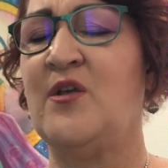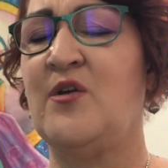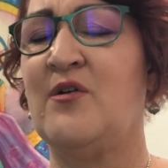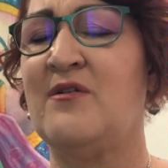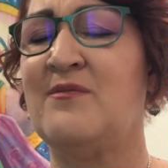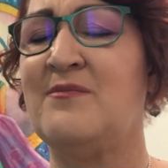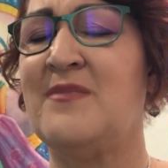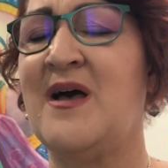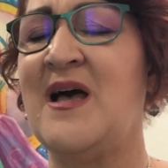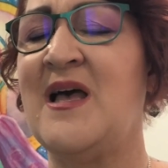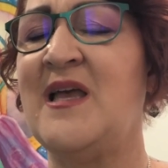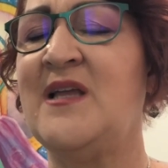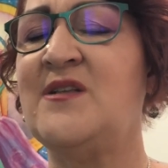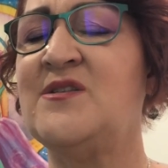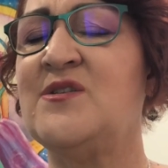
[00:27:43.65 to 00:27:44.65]
your
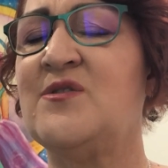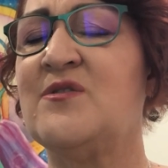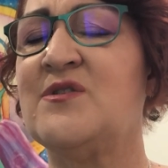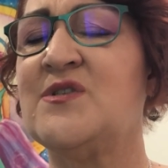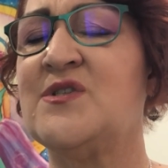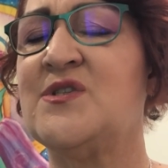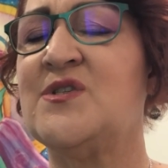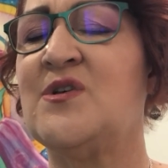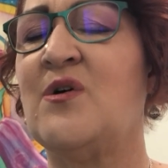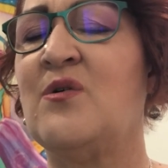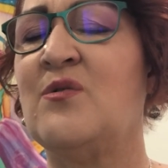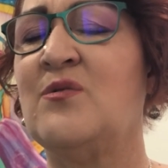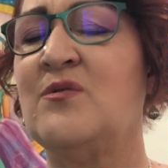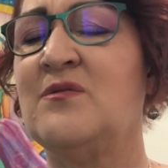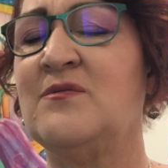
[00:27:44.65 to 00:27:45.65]
mind, your
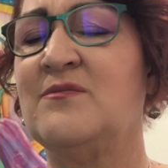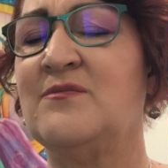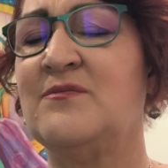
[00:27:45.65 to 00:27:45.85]
soul.